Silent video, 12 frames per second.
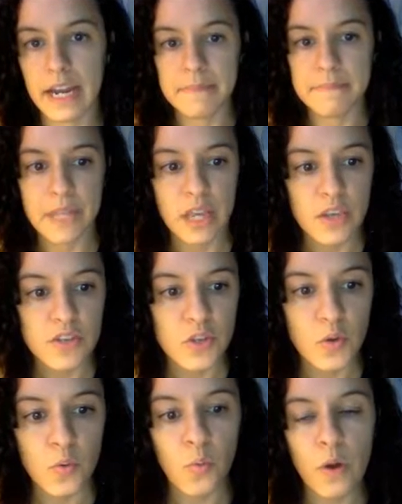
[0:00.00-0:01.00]
All right.
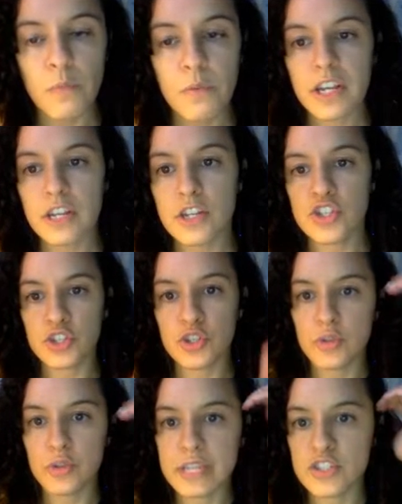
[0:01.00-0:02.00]
So what we're going to
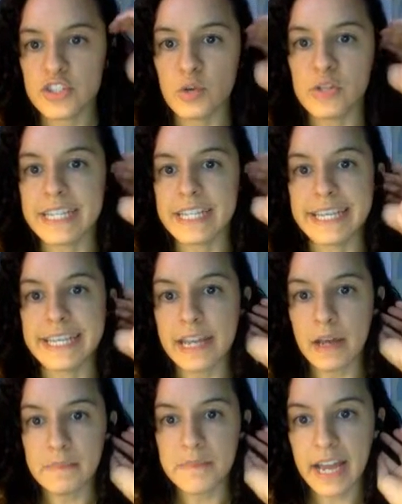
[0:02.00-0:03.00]
do is go to
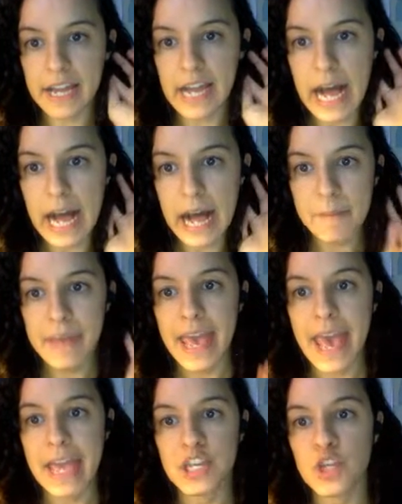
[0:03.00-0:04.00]
github.com
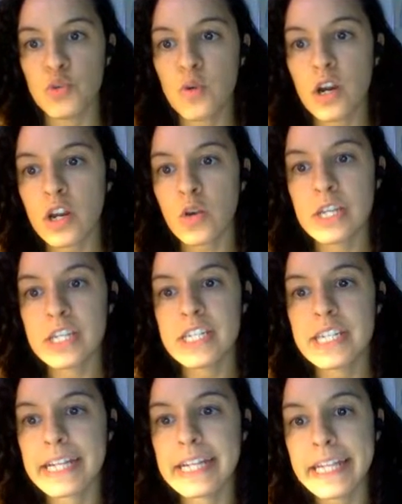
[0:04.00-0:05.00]
and you are
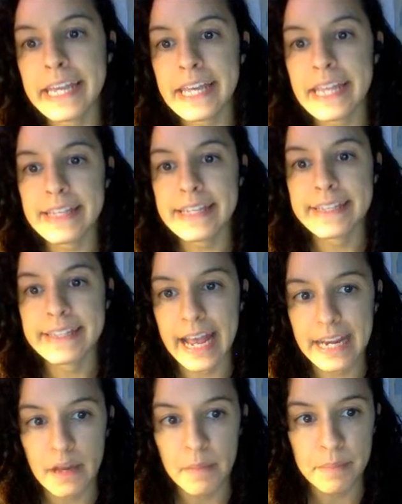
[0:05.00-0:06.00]
going to click the
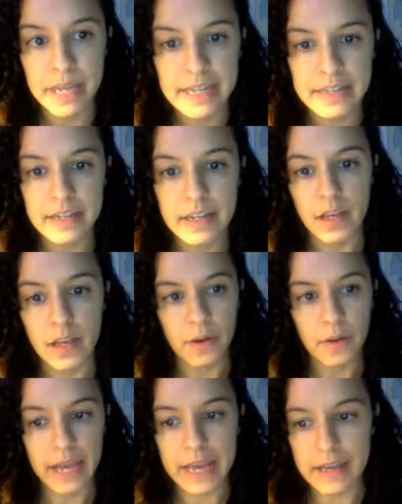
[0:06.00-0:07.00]
sign up button.
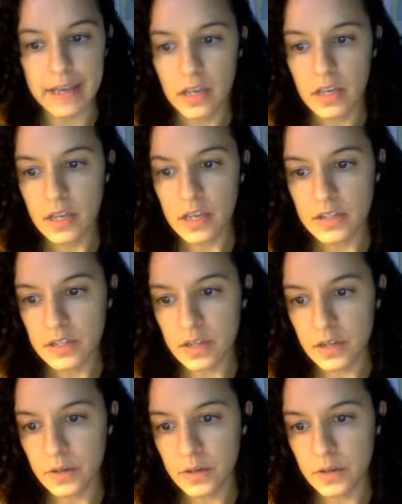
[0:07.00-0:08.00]
Okay.
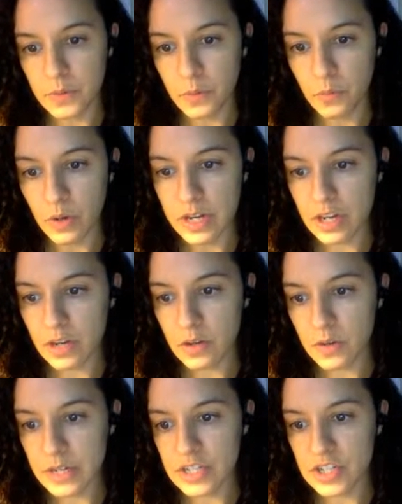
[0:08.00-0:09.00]
So what you're
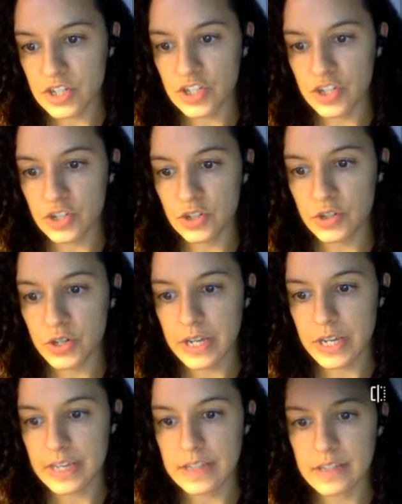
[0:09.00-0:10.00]
going to
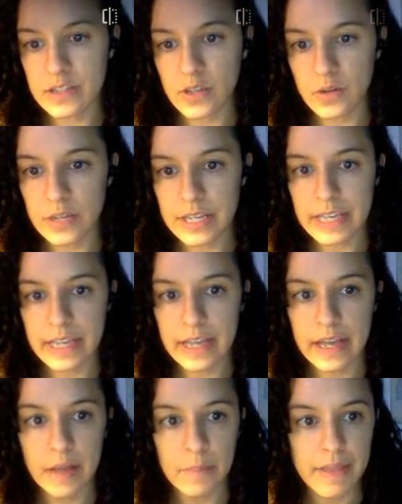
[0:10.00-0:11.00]
do is go to
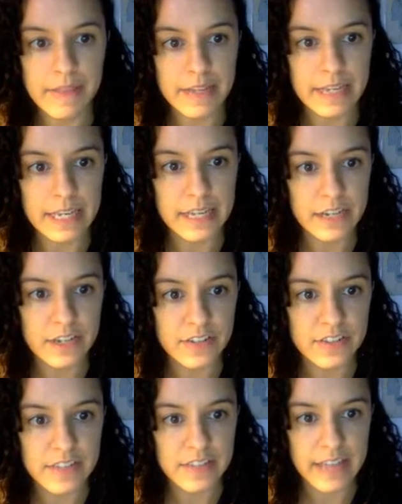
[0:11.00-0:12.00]
GitHub and then
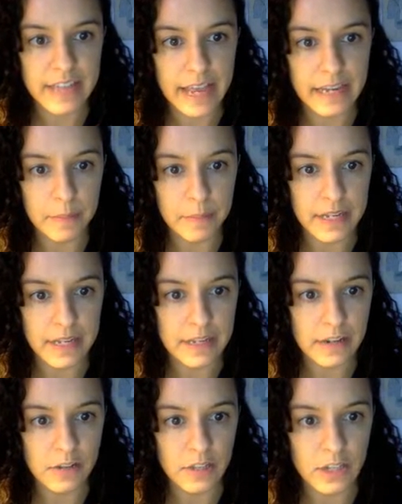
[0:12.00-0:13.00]
here's the sign up button.
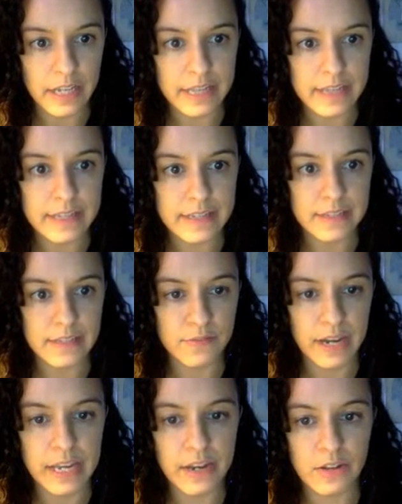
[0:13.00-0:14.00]
It'll look like this
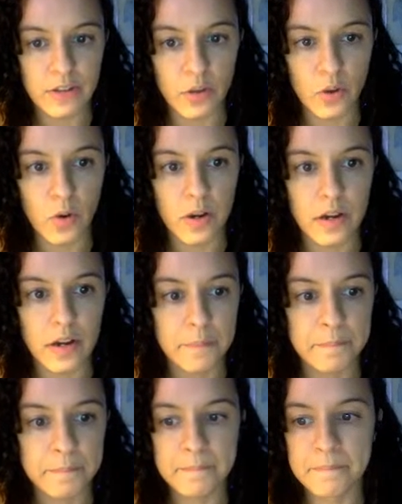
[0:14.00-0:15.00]
right here in the
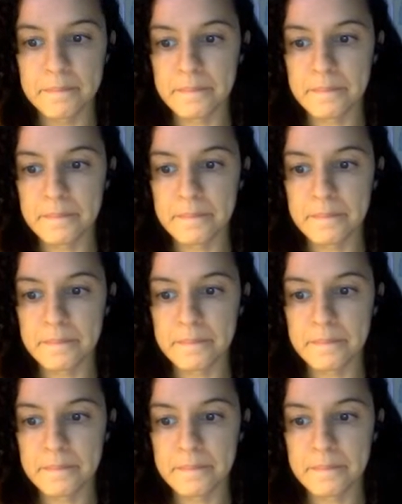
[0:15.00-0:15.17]
corner.